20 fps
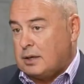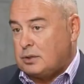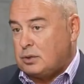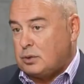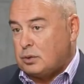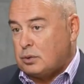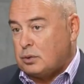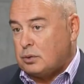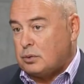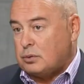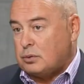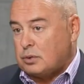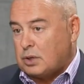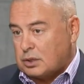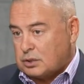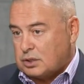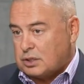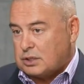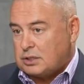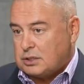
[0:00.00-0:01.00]
to
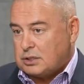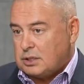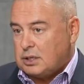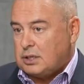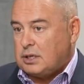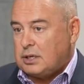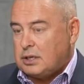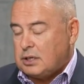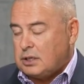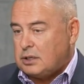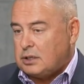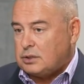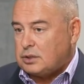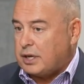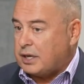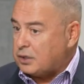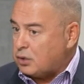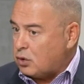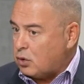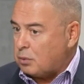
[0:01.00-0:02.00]
not just the
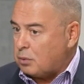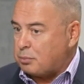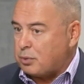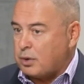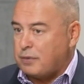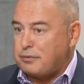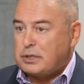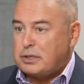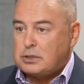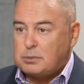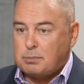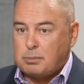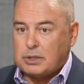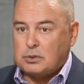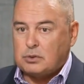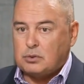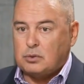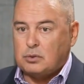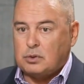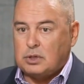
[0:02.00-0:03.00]
Shandong province,
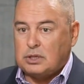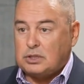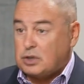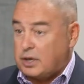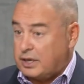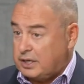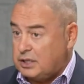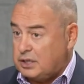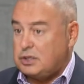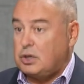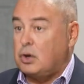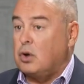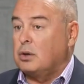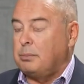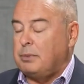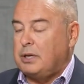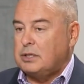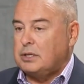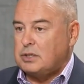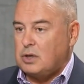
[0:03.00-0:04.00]
but to the Chinese
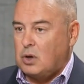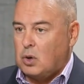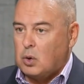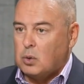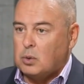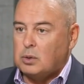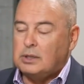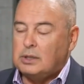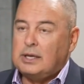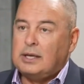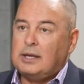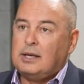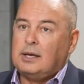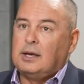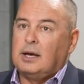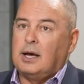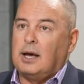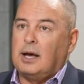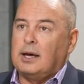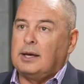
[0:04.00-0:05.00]
economy as a whole.
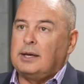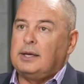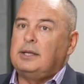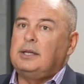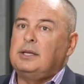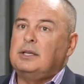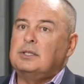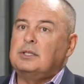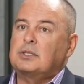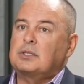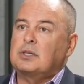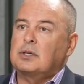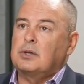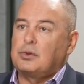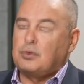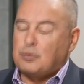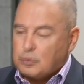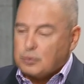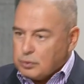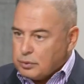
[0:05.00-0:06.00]
It is
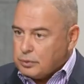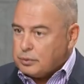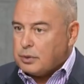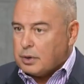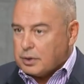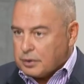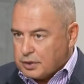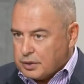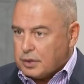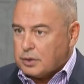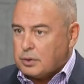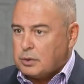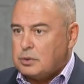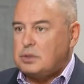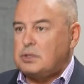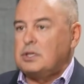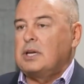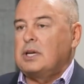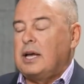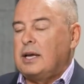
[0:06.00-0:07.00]
through
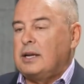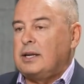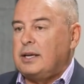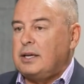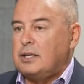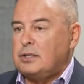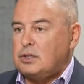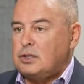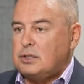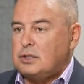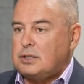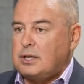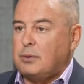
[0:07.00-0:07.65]
those linkages